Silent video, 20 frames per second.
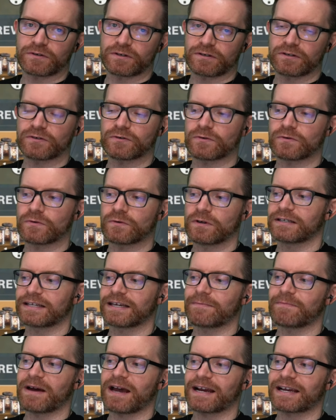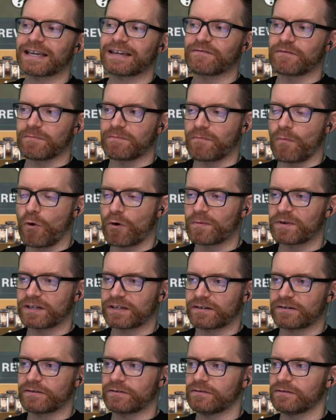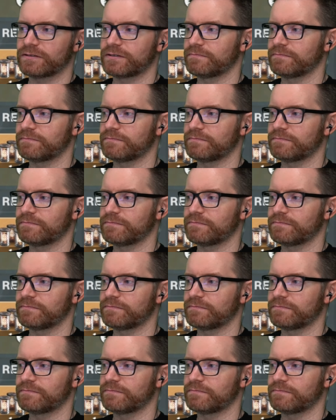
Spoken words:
can do to get back even more materials.